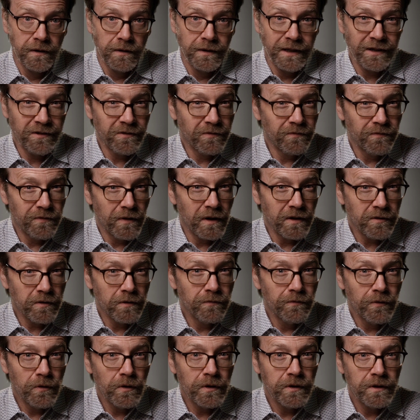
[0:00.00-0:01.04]
That's a, that's a
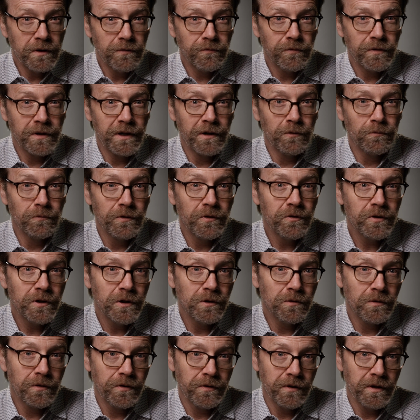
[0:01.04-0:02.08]
very different and
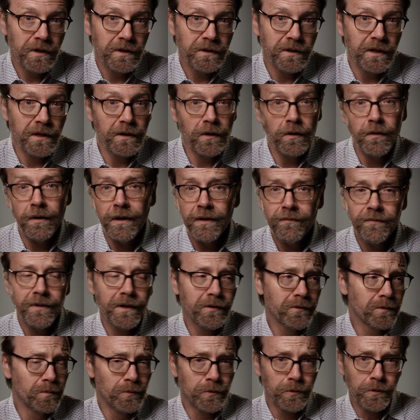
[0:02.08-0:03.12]
riskier thing than, oh, I've
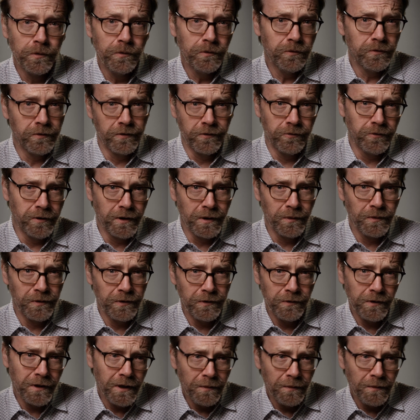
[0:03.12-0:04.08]
got some truths to share with you.